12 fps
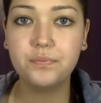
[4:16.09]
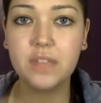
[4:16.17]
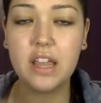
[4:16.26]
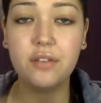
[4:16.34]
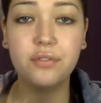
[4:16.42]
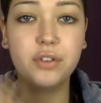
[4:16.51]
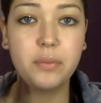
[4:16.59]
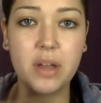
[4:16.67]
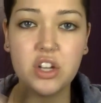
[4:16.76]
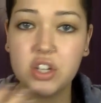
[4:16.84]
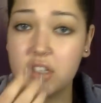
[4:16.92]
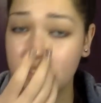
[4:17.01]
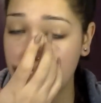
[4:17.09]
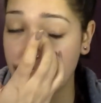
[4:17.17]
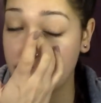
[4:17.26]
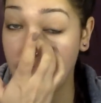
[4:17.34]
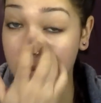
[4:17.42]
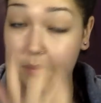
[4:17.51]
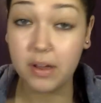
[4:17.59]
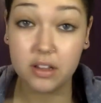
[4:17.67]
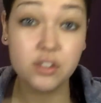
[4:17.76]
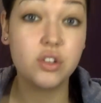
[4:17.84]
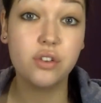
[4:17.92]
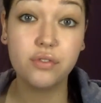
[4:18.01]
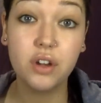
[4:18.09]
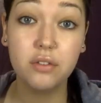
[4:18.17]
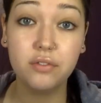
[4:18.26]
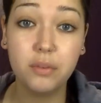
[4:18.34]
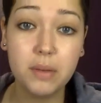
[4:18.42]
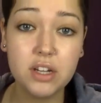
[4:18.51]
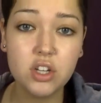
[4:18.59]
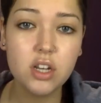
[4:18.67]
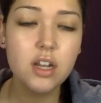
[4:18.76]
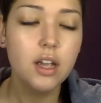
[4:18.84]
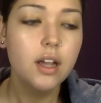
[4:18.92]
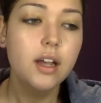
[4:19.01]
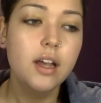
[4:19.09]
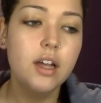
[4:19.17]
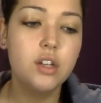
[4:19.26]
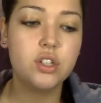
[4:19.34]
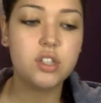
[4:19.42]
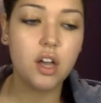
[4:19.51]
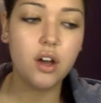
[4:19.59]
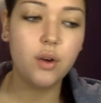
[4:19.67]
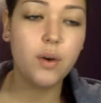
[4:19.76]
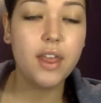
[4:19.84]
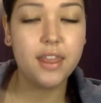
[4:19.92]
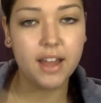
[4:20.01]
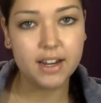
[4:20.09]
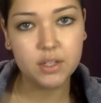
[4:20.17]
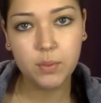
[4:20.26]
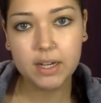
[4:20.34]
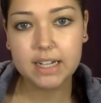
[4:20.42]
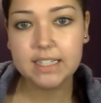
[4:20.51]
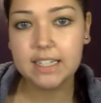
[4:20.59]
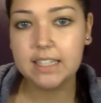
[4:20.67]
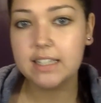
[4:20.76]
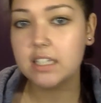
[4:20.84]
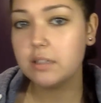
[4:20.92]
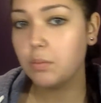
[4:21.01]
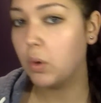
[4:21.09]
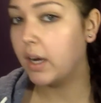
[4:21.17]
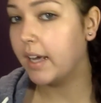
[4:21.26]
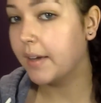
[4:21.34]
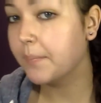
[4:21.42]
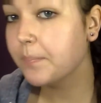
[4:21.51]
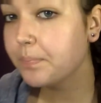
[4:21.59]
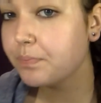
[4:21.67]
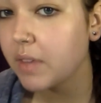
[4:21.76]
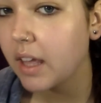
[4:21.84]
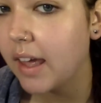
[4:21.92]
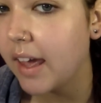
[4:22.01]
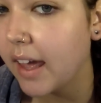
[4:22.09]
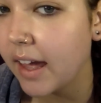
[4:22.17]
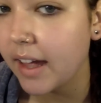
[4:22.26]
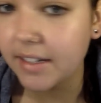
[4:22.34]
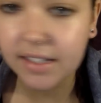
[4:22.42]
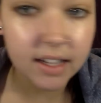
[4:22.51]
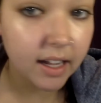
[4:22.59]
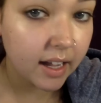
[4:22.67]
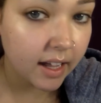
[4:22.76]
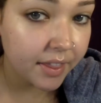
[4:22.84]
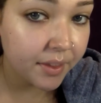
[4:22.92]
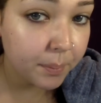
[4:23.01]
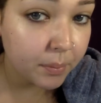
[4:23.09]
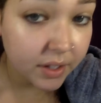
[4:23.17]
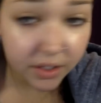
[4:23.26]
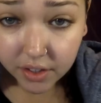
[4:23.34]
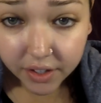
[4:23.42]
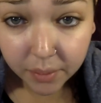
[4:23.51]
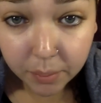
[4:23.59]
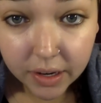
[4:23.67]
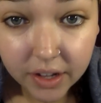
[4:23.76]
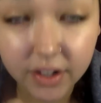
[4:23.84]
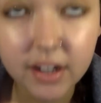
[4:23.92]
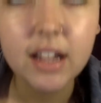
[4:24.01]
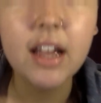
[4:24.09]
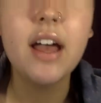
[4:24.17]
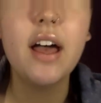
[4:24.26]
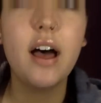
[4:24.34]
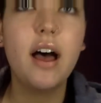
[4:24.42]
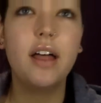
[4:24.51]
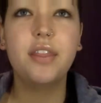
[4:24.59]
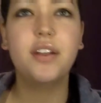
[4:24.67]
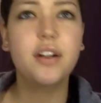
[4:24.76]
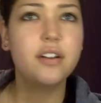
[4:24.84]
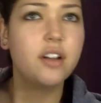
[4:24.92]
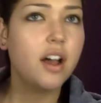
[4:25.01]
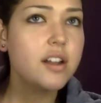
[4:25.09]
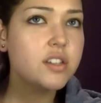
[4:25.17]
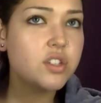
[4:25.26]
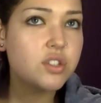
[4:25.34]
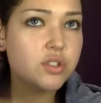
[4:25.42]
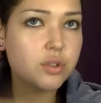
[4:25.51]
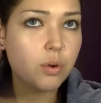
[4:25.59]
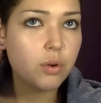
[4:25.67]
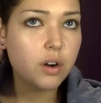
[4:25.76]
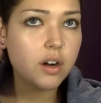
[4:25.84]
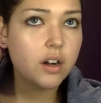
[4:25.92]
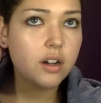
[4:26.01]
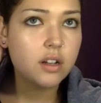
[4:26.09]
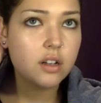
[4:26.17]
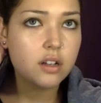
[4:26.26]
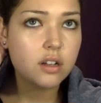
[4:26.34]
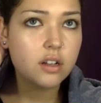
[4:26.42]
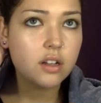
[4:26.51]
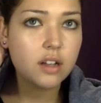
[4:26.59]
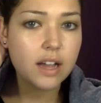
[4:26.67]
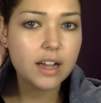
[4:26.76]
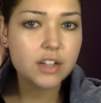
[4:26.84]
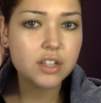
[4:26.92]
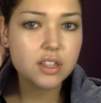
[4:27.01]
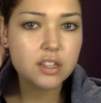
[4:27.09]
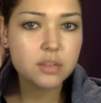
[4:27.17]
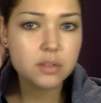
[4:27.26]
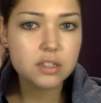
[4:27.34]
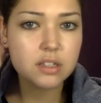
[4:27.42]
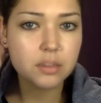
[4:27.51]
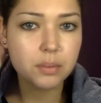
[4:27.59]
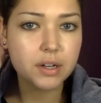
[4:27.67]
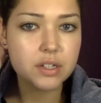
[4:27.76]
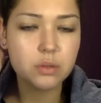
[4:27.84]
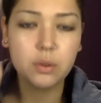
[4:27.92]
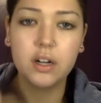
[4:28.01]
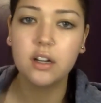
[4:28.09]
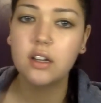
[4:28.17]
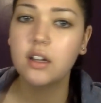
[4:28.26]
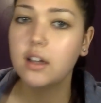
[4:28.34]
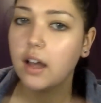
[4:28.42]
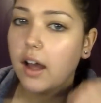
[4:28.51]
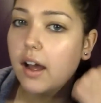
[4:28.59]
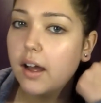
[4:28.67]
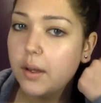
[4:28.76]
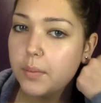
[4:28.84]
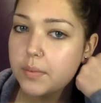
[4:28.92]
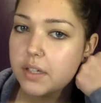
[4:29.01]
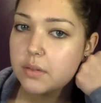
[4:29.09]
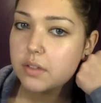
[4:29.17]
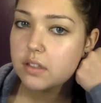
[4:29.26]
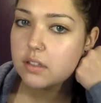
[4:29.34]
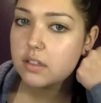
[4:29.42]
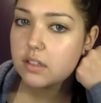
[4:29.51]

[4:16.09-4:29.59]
inflammations. Chamomile is good for inflammation. So that is what I did this morning, and they're looking pretty good. They're not as sore. Actually, this one's still pretty sore. This one's